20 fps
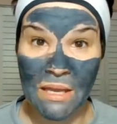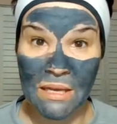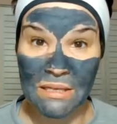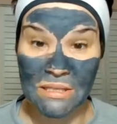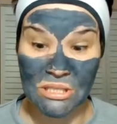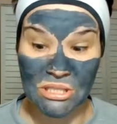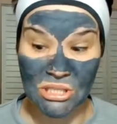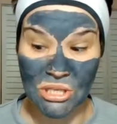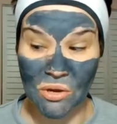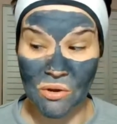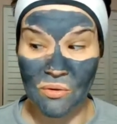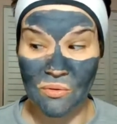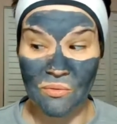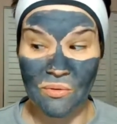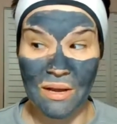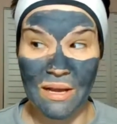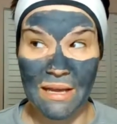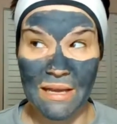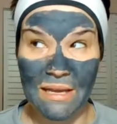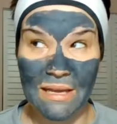So
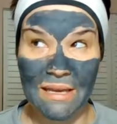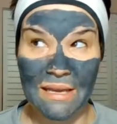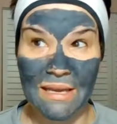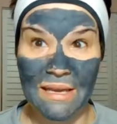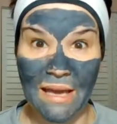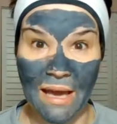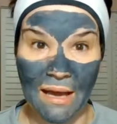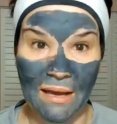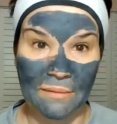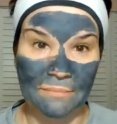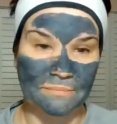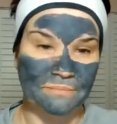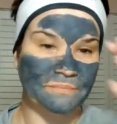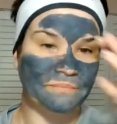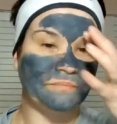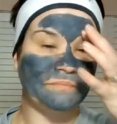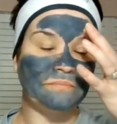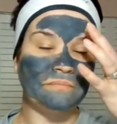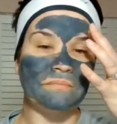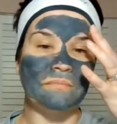yeah.
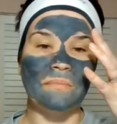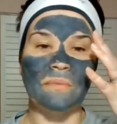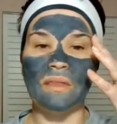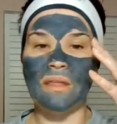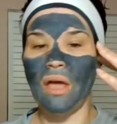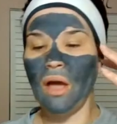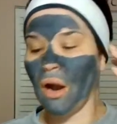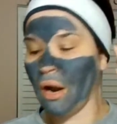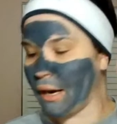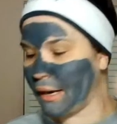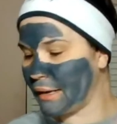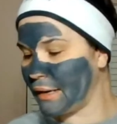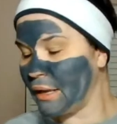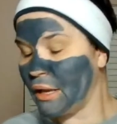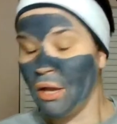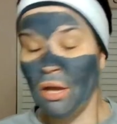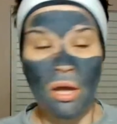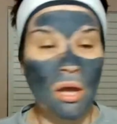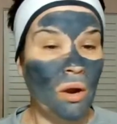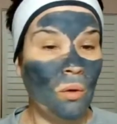All right,
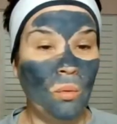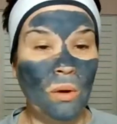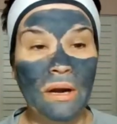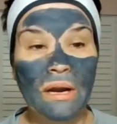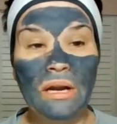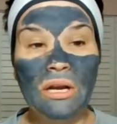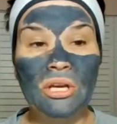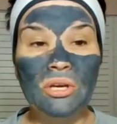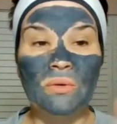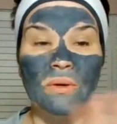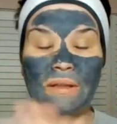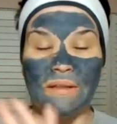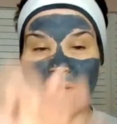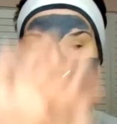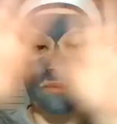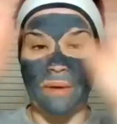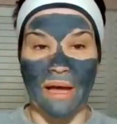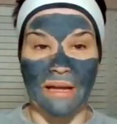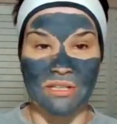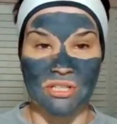we're gonna, in the
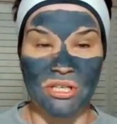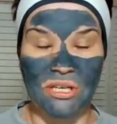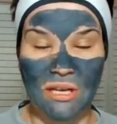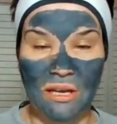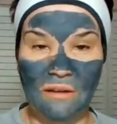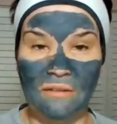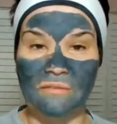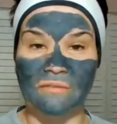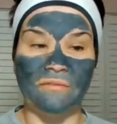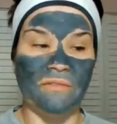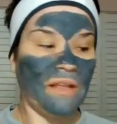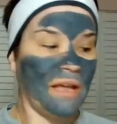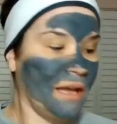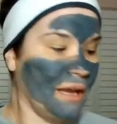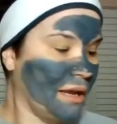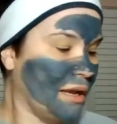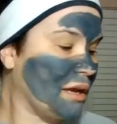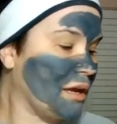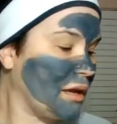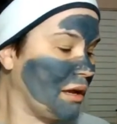magic of
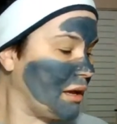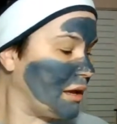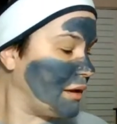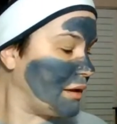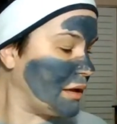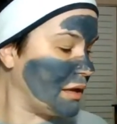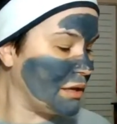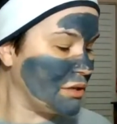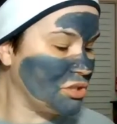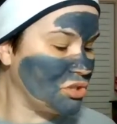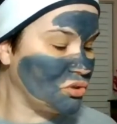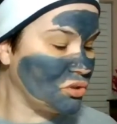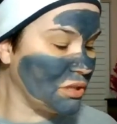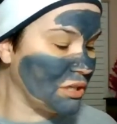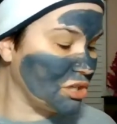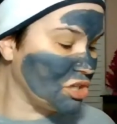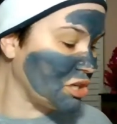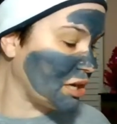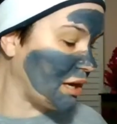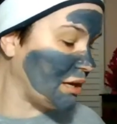like Julia
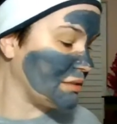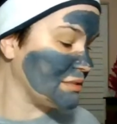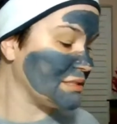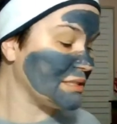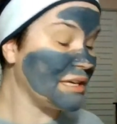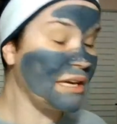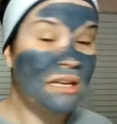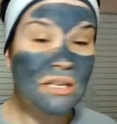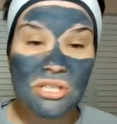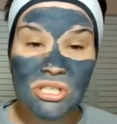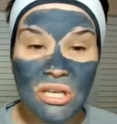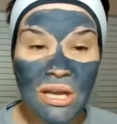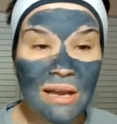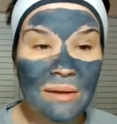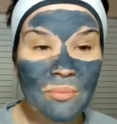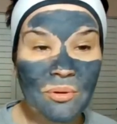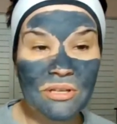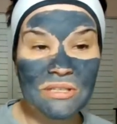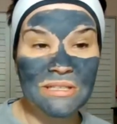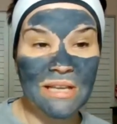Child's kitchen,
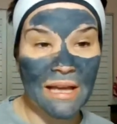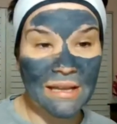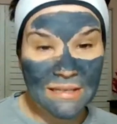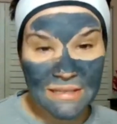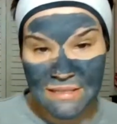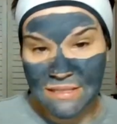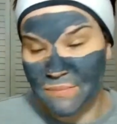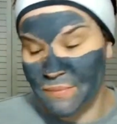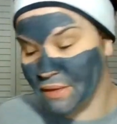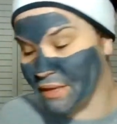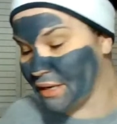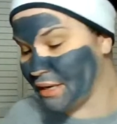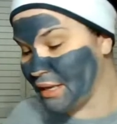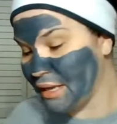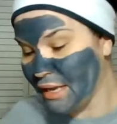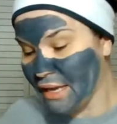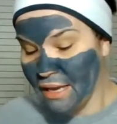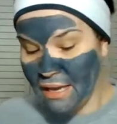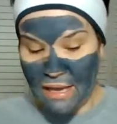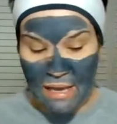pretend it's been
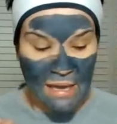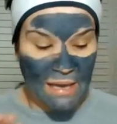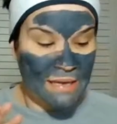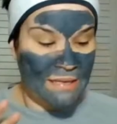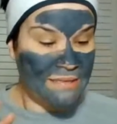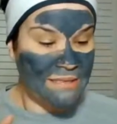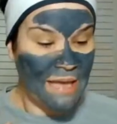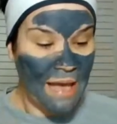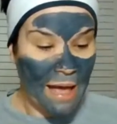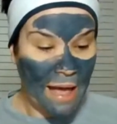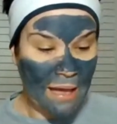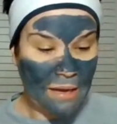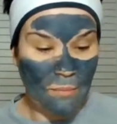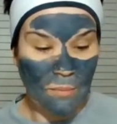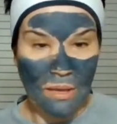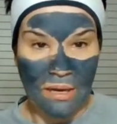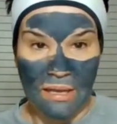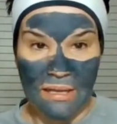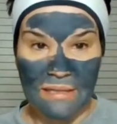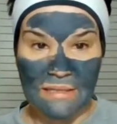10
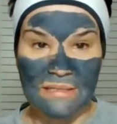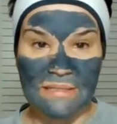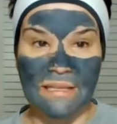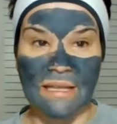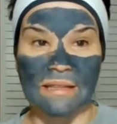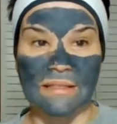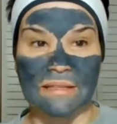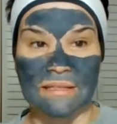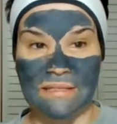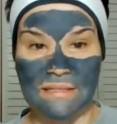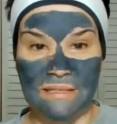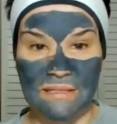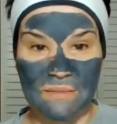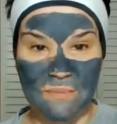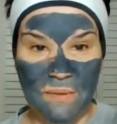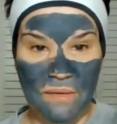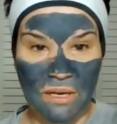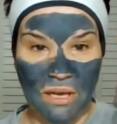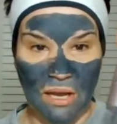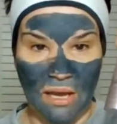minutes that this has
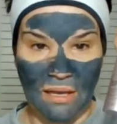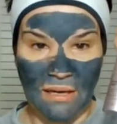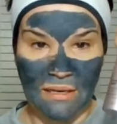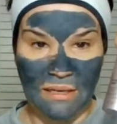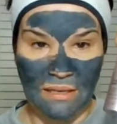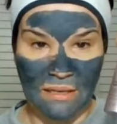been on.